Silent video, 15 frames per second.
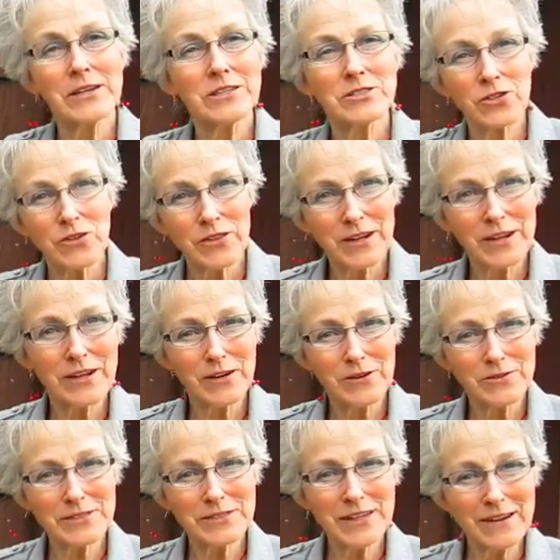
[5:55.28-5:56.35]
so that it
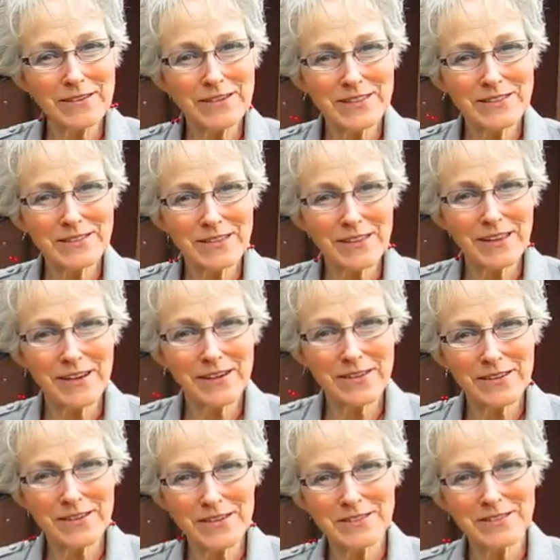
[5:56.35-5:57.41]
goes down into
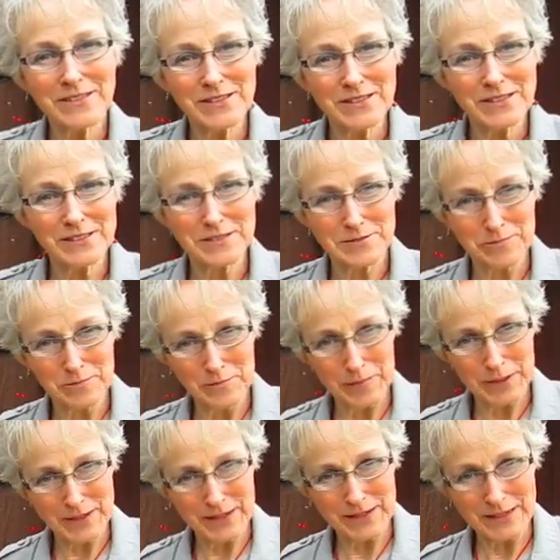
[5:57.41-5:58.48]
there into the
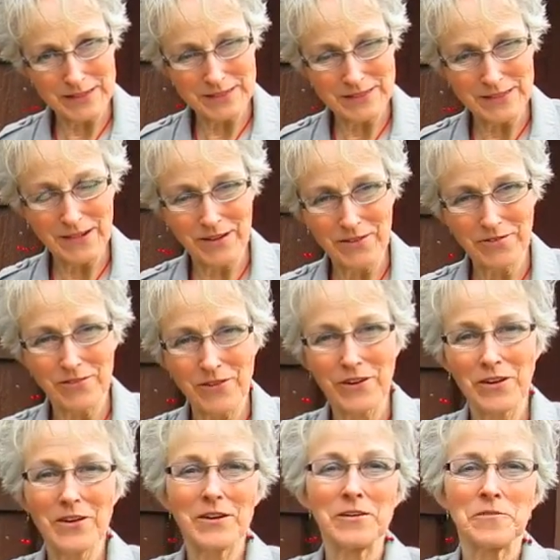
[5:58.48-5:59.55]
bucket itself,
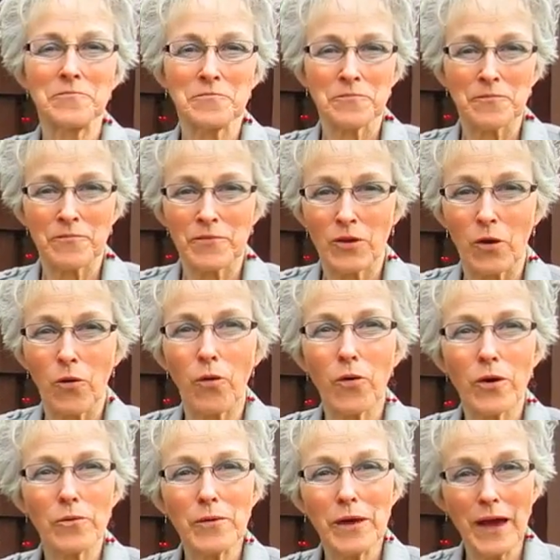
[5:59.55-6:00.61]

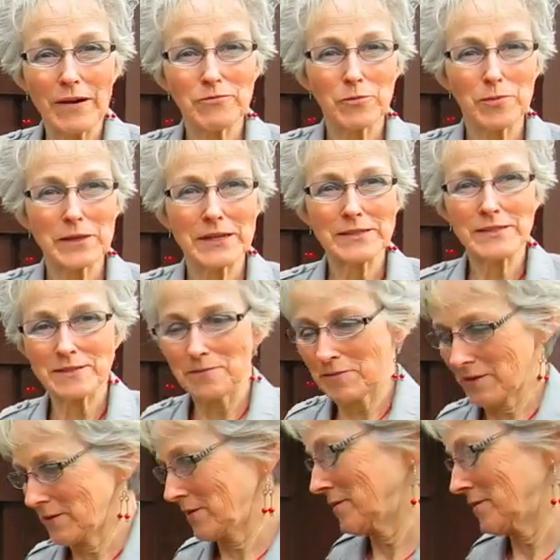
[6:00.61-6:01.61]
or we have to plant something.